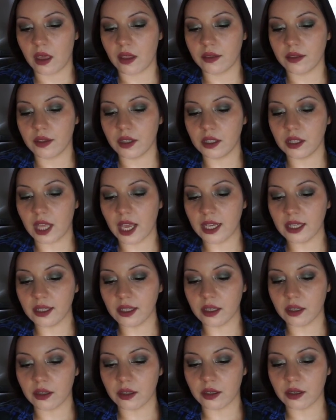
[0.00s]
The
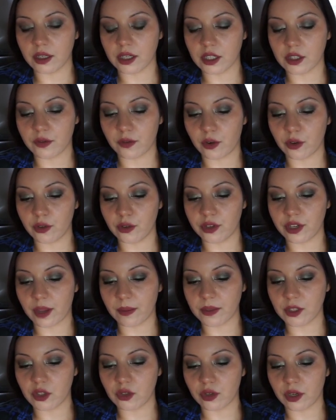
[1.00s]
likelihood is further
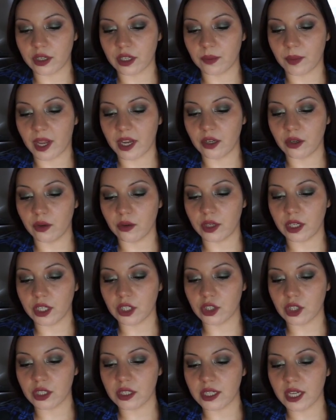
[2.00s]
demonstrated by
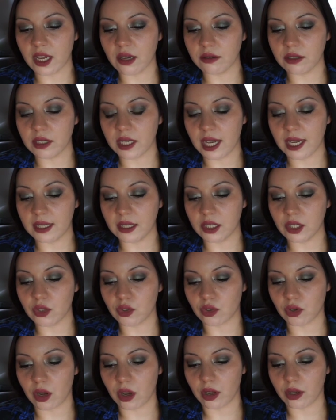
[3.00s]
noting just how tightly
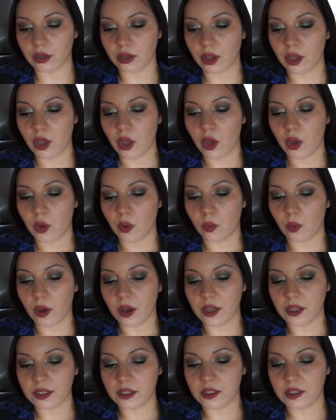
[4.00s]
drawn
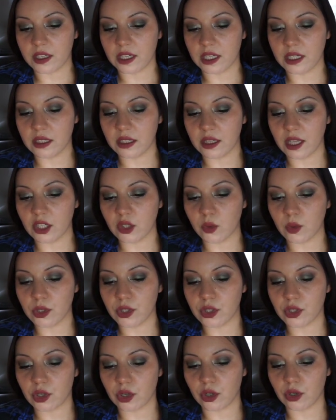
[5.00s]
was the intellectual
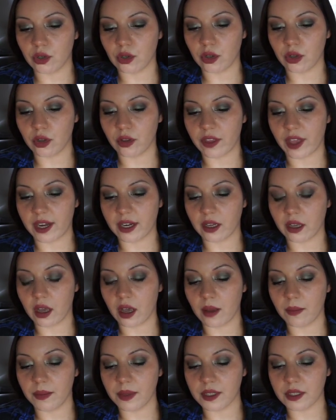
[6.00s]
circle that
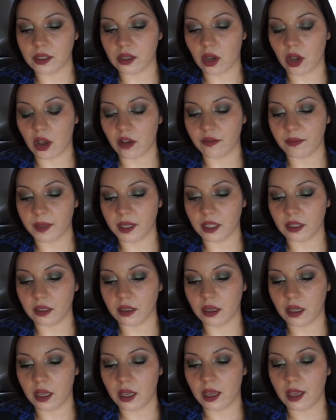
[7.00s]
encompassed Hoffman,
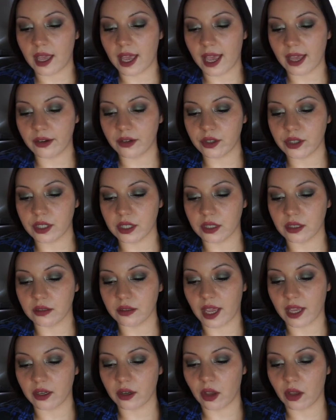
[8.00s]
Henderson,
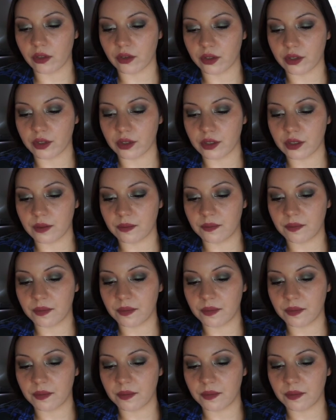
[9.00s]
and others.